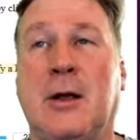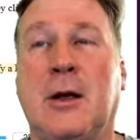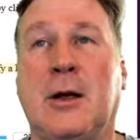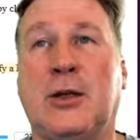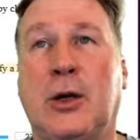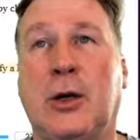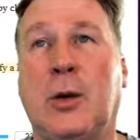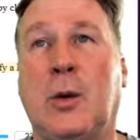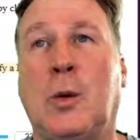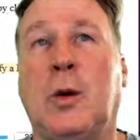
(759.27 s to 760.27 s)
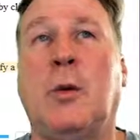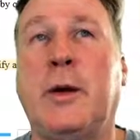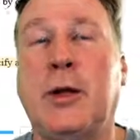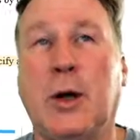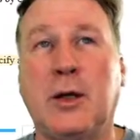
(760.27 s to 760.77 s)
So we
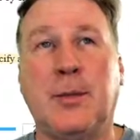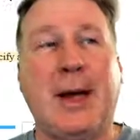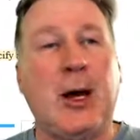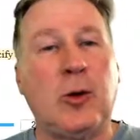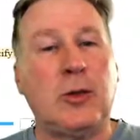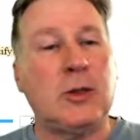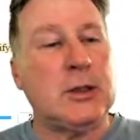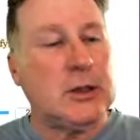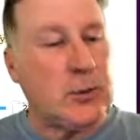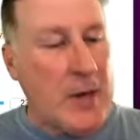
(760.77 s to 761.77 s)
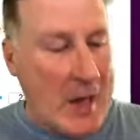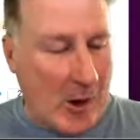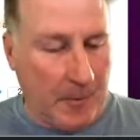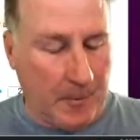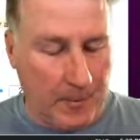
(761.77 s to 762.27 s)
talked about
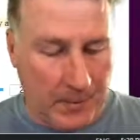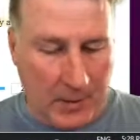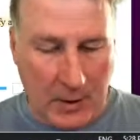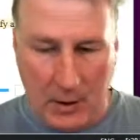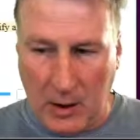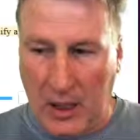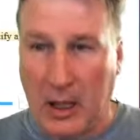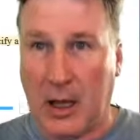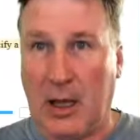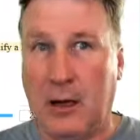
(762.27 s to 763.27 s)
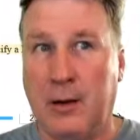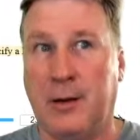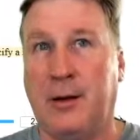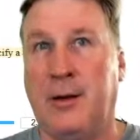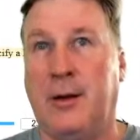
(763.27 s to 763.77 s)
spam, and
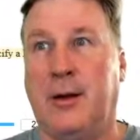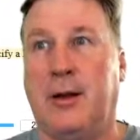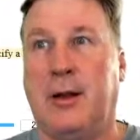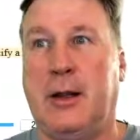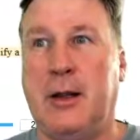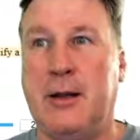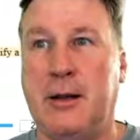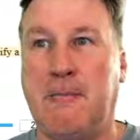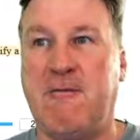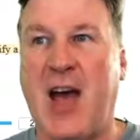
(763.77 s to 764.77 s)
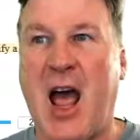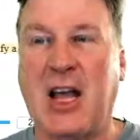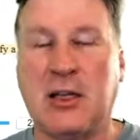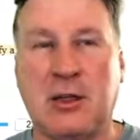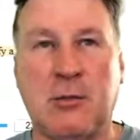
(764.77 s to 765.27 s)
in the
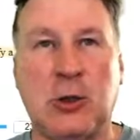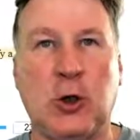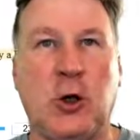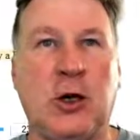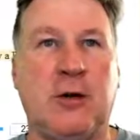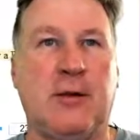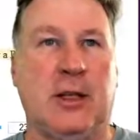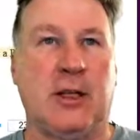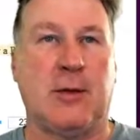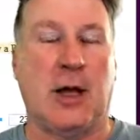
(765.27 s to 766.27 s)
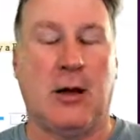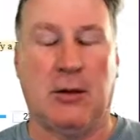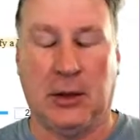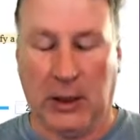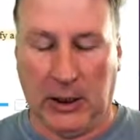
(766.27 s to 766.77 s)
vast majority of email
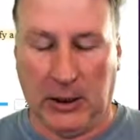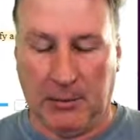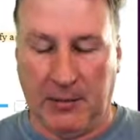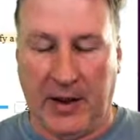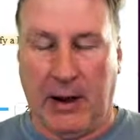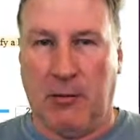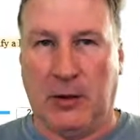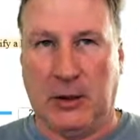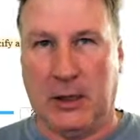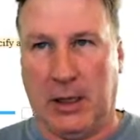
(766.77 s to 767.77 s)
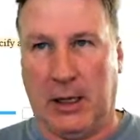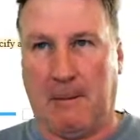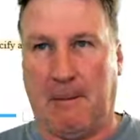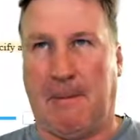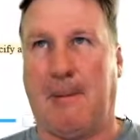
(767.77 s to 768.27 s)
that
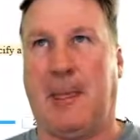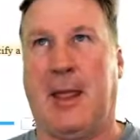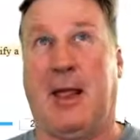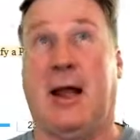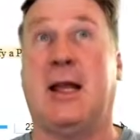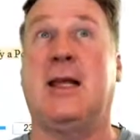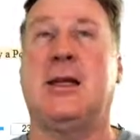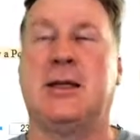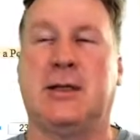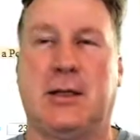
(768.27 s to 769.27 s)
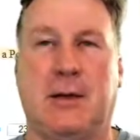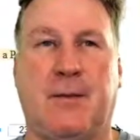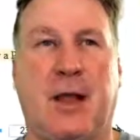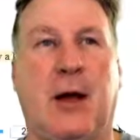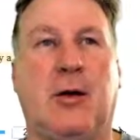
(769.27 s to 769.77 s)
is
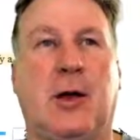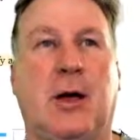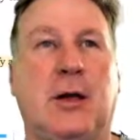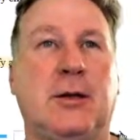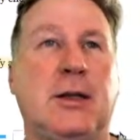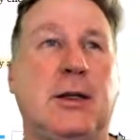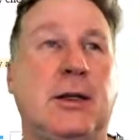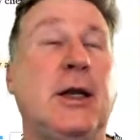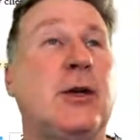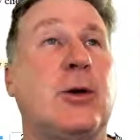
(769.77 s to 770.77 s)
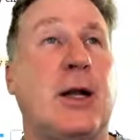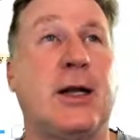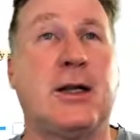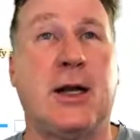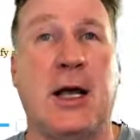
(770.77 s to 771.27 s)
out on the
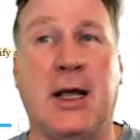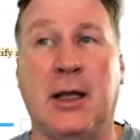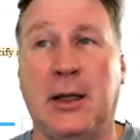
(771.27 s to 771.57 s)
internet today,